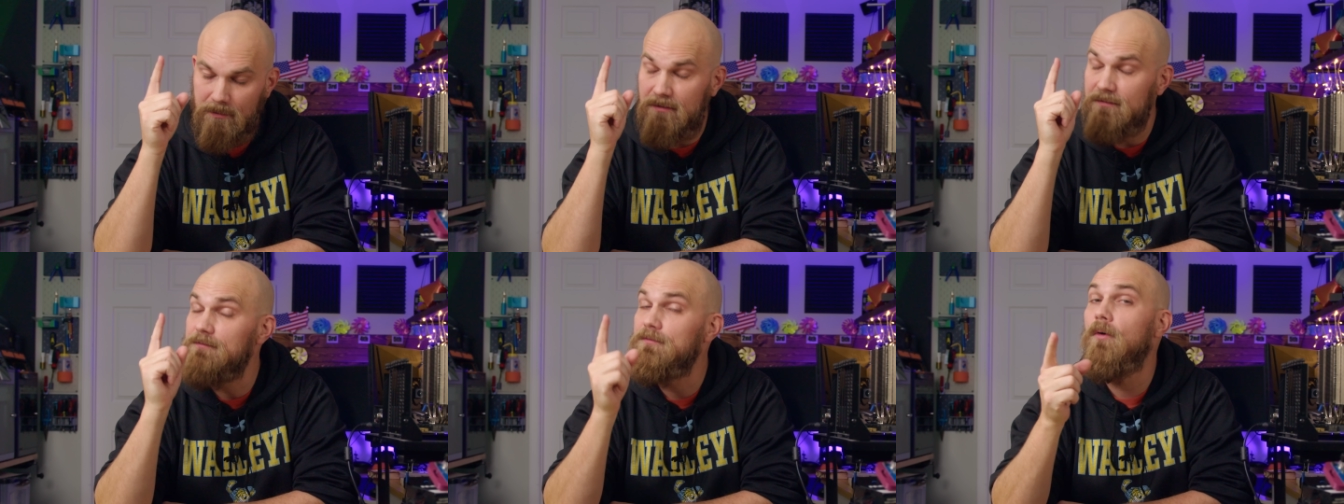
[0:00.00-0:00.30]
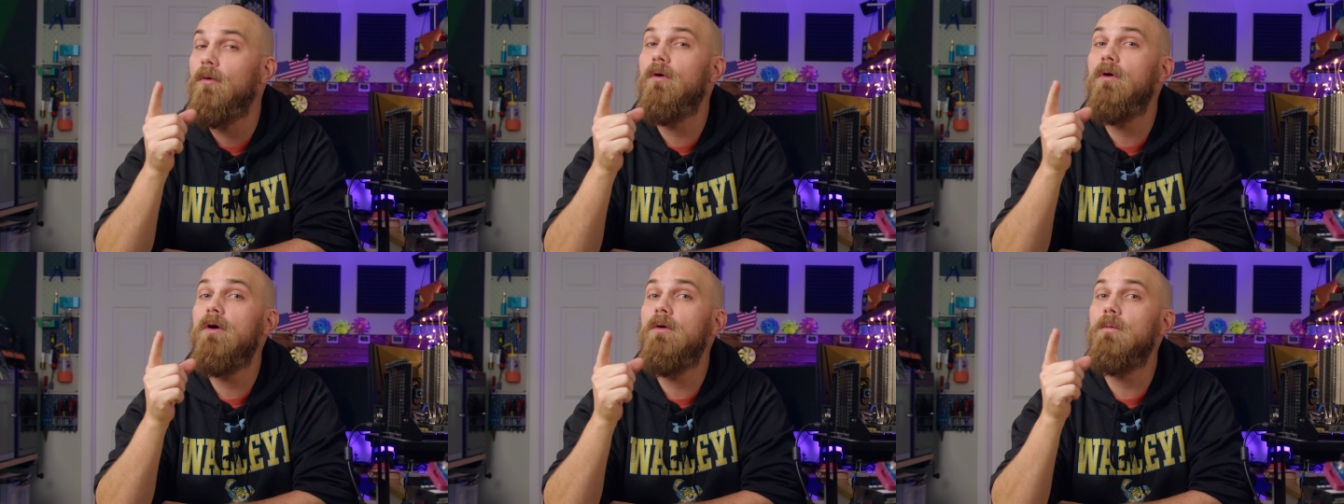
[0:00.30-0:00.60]

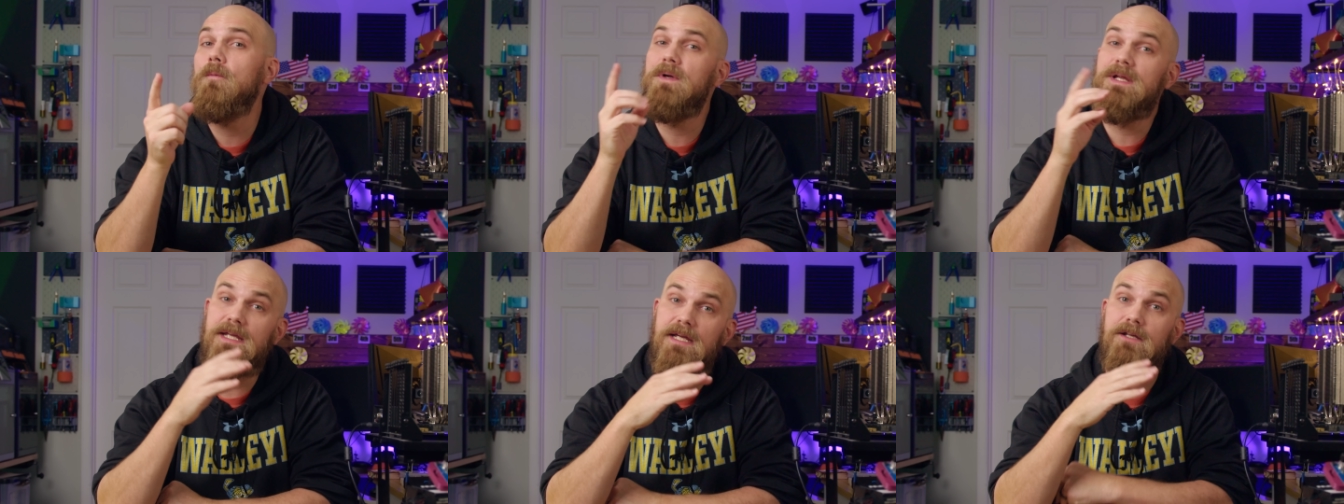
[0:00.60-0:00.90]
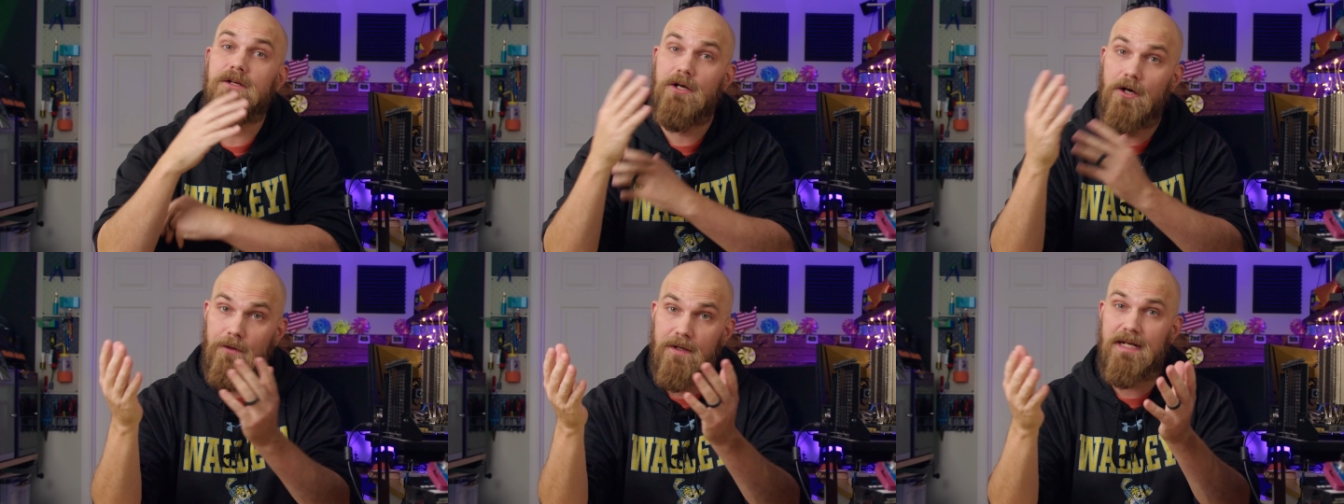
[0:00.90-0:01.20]
before we
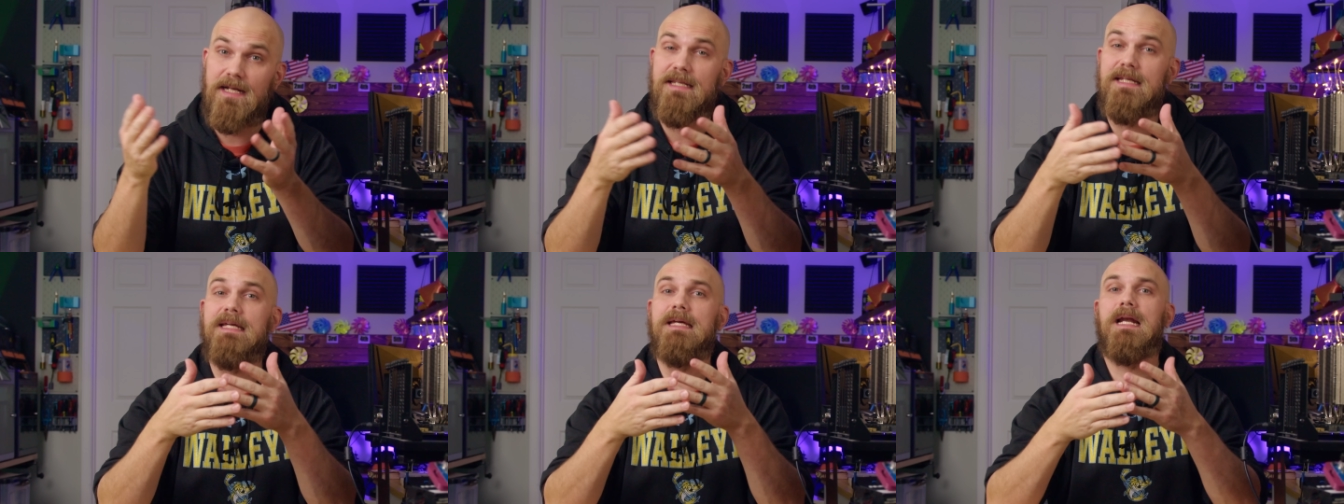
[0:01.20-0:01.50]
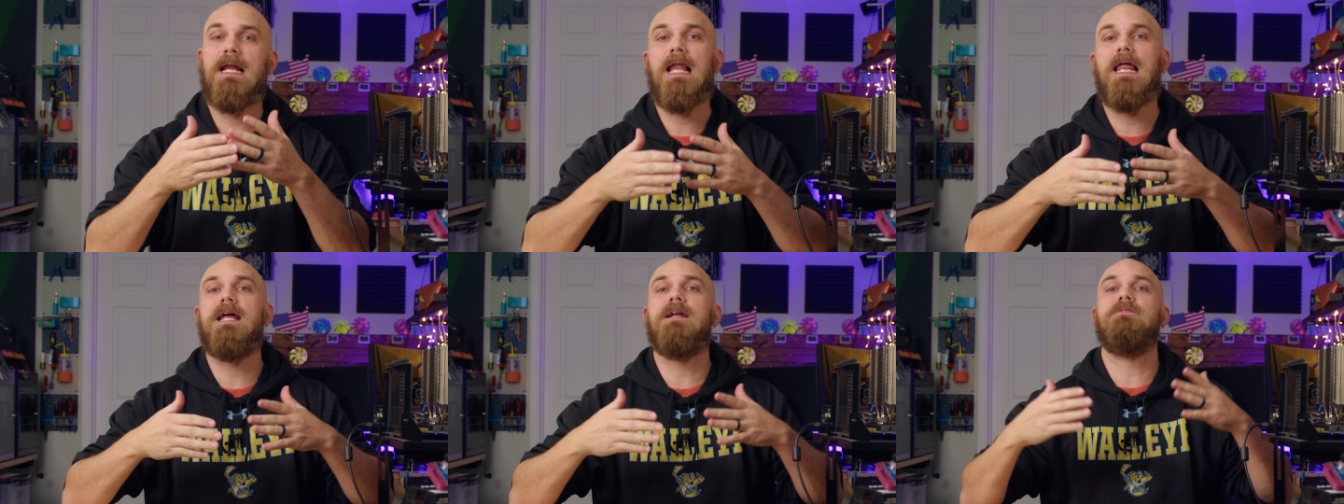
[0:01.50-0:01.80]
get going, I did
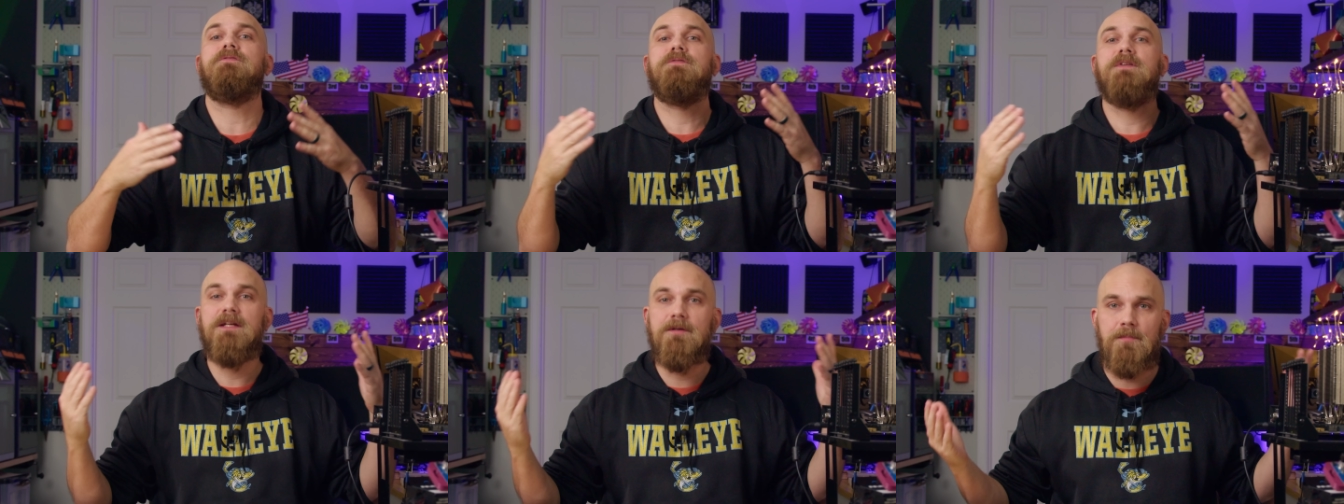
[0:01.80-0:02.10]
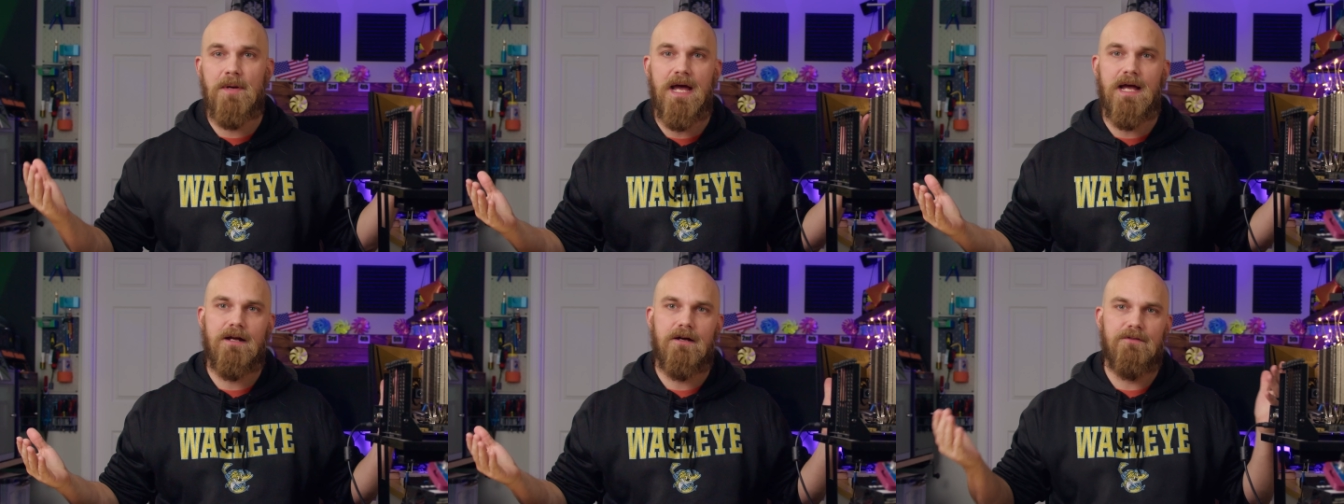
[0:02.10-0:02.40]
get a lot of
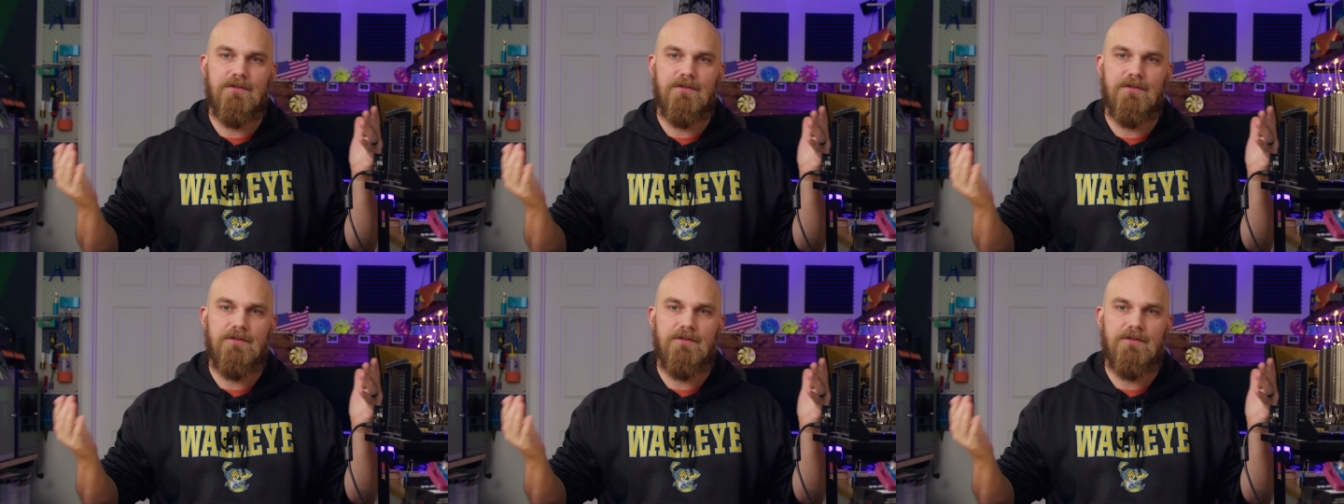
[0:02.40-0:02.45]
feedback